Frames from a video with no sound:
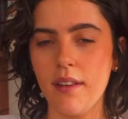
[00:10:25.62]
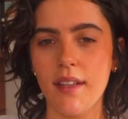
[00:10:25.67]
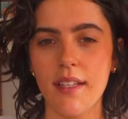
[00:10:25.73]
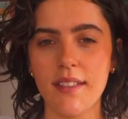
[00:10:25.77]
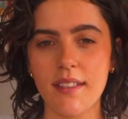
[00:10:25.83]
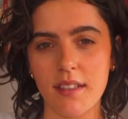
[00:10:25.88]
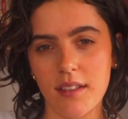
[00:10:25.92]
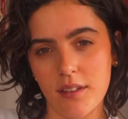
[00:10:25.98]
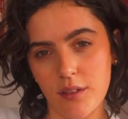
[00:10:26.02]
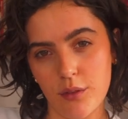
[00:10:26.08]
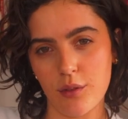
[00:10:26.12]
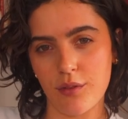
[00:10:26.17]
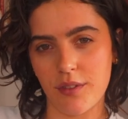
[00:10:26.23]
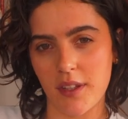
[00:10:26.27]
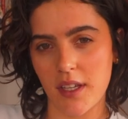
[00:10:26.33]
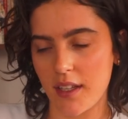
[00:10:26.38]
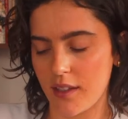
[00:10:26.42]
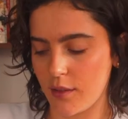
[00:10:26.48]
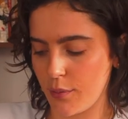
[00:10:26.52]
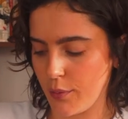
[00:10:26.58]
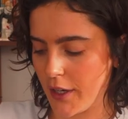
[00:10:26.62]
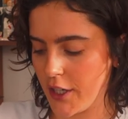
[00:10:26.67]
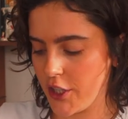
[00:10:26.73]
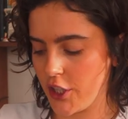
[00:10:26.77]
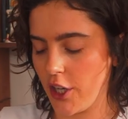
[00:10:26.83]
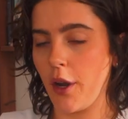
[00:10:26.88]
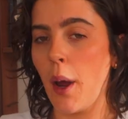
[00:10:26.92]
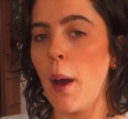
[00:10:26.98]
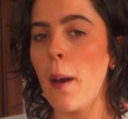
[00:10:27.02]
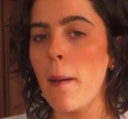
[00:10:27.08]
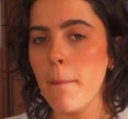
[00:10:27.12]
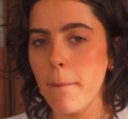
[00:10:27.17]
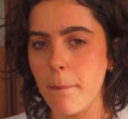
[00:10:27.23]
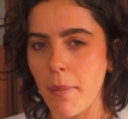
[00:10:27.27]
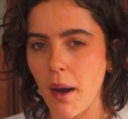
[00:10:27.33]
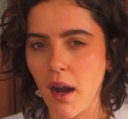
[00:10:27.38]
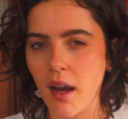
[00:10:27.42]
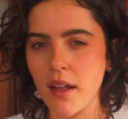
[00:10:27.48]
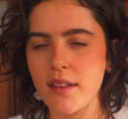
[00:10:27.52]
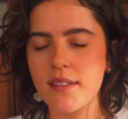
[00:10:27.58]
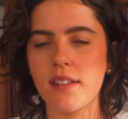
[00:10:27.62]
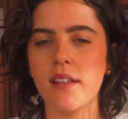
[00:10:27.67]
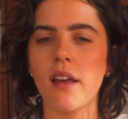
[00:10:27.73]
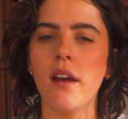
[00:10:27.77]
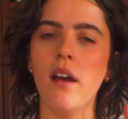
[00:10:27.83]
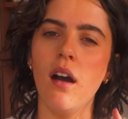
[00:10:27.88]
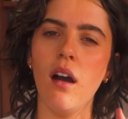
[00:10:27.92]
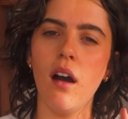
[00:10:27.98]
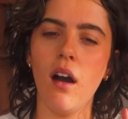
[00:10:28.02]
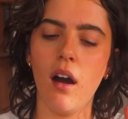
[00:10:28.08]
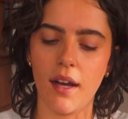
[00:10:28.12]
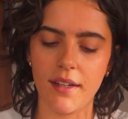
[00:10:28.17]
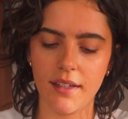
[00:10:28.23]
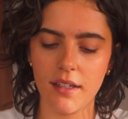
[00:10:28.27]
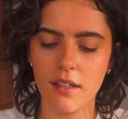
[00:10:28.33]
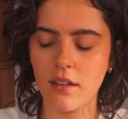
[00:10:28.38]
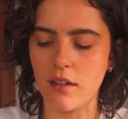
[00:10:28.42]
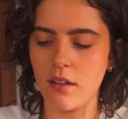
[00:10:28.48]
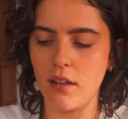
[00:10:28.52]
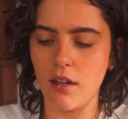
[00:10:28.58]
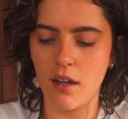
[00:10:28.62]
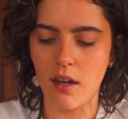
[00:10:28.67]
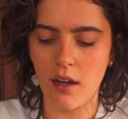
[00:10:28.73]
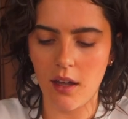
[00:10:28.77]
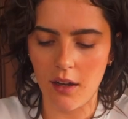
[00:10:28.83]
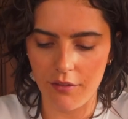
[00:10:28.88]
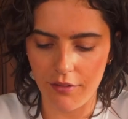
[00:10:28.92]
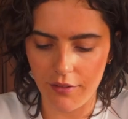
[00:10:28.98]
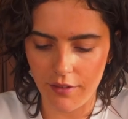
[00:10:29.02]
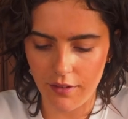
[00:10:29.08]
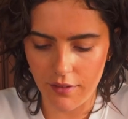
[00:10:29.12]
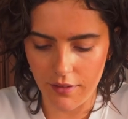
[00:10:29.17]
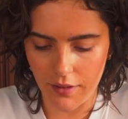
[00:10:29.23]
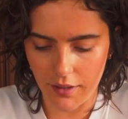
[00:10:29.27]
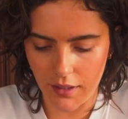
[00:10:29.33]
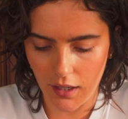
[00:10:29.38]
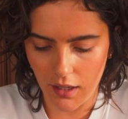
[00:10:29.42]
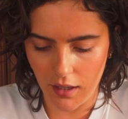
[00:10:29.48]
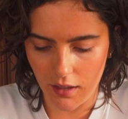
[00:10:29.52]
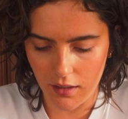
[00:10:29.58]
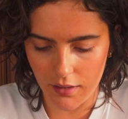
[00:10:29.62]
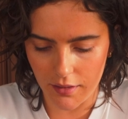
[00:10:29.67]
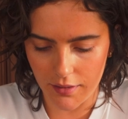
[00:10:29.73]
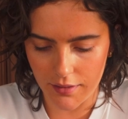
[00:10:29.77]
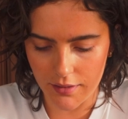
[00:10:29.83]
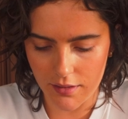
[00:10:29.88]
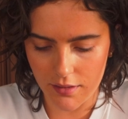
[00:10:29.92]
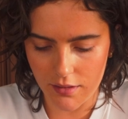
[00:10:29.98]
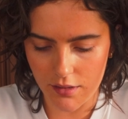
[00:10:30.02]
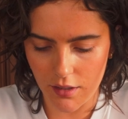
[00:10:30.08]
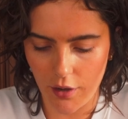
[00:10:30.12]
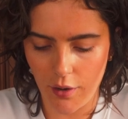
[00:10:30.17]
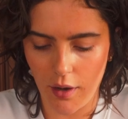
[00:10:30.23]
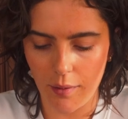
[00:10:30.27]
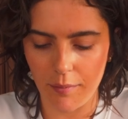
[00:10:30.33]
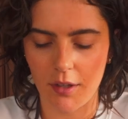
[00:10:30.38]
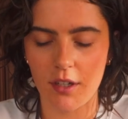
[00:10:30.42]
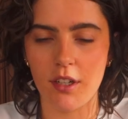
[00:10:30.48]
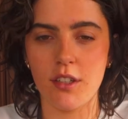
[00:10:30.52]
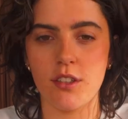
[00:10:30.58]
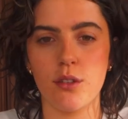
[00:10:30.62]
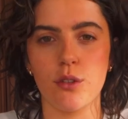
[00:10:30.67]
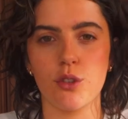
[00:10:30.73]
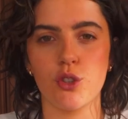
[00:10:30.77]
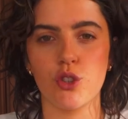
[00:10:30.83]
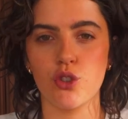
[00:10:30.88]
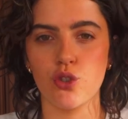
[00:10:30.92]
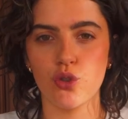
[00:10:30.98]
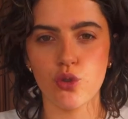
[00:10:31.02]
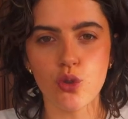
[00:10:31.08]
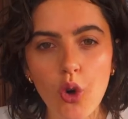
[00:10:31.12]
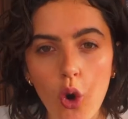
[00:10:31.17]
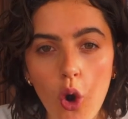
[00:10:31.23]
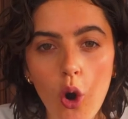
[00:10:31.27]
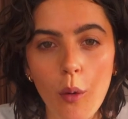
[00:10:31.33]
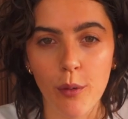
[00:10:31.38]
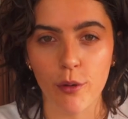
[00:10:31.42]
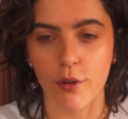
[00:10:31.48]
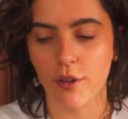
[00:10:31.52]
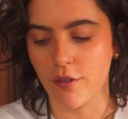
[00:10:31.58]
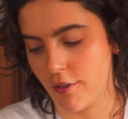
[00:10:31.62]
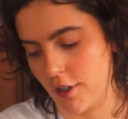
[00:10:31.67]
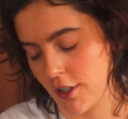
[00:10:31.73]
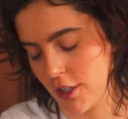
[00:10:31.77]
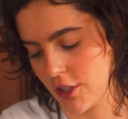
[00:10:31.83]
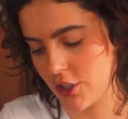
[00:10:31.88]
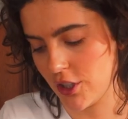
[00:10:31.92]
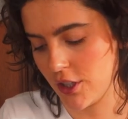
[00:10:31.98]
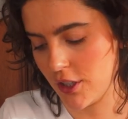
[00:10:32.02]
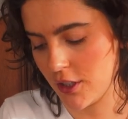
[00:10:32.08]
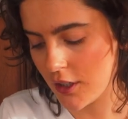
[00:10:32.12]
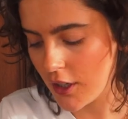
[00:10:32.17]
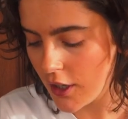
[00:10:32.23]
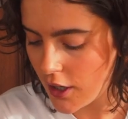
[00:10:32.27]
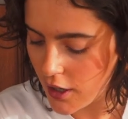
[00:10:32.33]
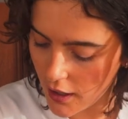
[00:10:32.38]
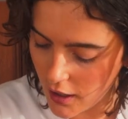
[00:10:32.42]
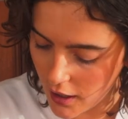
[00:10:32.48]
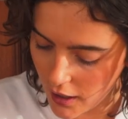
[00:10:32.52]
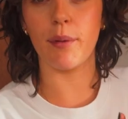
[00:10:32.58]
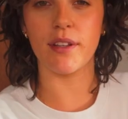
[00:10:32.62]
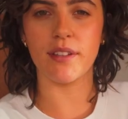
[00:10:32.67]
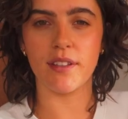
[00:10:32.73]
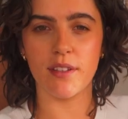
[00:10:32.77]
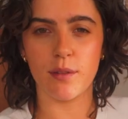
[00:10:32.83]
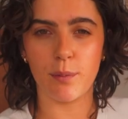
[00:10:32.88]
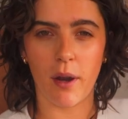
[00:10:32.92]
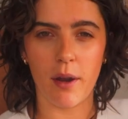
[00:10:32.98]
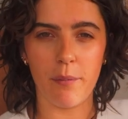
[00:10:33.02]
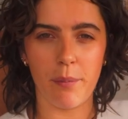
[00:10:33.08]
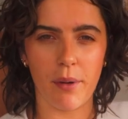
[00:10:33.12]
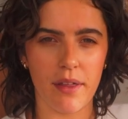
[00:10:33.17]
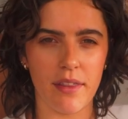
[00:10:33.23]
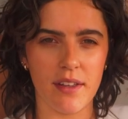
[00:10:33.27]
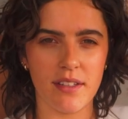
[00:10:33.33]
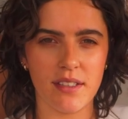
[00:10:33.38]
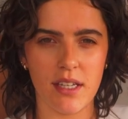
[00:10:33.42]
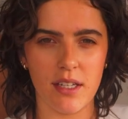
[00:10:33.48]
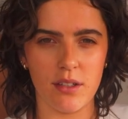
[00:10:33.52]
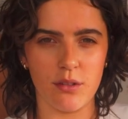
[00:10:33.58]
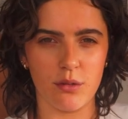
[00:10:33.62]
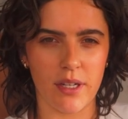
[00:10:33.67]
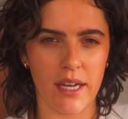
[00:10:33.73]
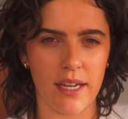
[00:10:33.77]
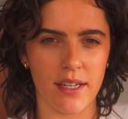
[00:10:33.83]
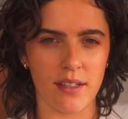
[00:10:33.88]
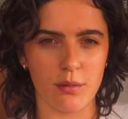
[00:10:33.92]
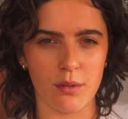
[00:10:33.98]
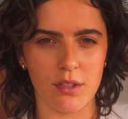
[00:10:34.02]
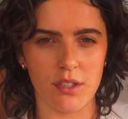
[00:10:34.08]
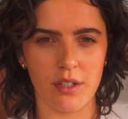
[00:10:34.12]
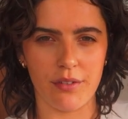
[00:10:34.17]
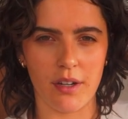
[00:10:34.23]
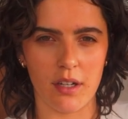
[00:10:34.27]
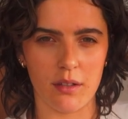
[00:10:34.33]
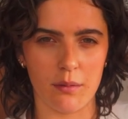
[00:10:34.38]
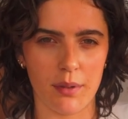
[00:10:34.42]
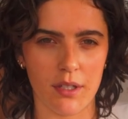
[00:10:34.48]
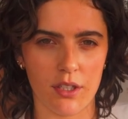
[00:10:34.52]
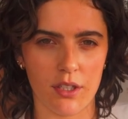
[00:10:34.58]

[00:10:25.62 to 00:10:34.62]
This is sort of the inspiration, but I didn't love the colours, so I'm going to do a strawberry version, but it's inspired by this Kindle case, which I found on